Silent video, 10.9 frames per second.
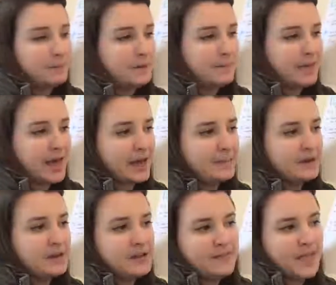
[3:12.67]
MAB,
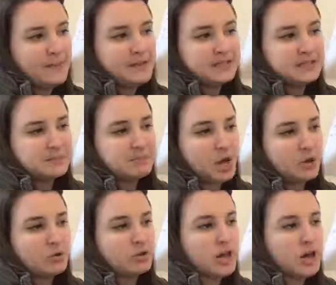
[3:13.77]
that means it's a
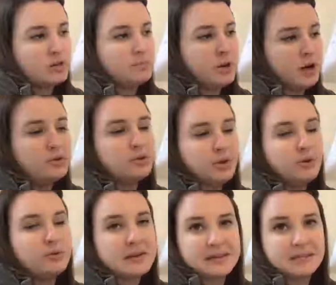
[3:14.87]

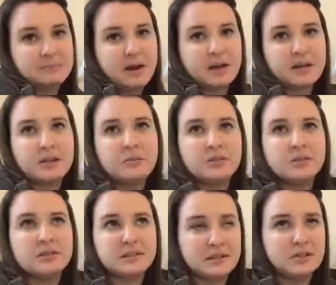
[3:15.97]
monoclonal antibody, which is
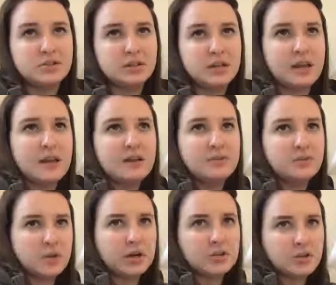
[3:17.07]
essentially the
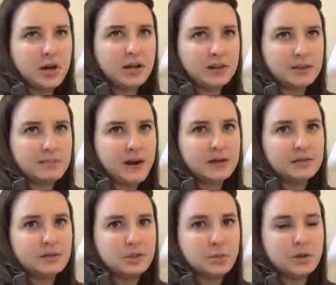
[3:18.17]
drug is trying to get the body to
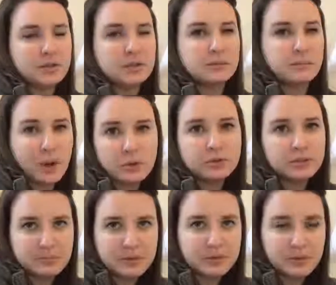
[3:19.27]
do what it's supposed to
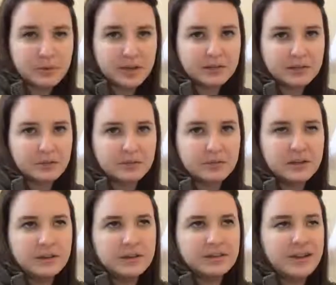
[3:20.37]
be doing. So
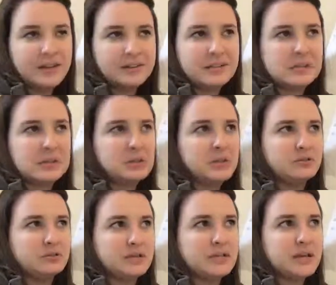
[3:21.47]
not necessarily a
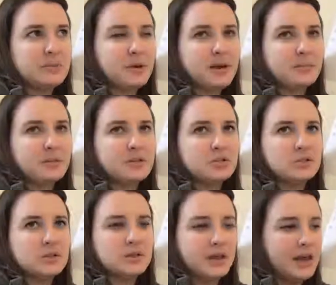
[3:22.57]
reset button, but it's just
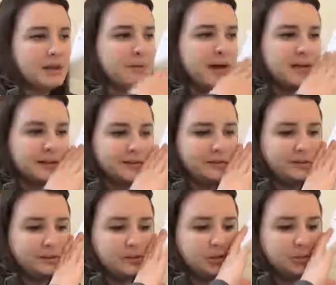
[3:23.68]
hey, body,
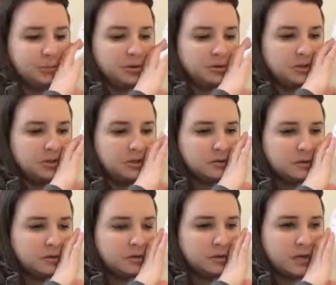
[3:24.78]
do what you're supposed to do,
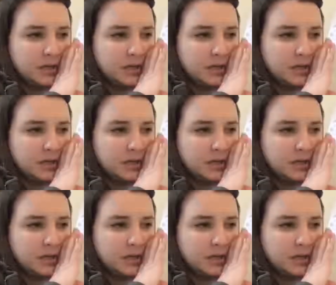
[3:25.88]
dude.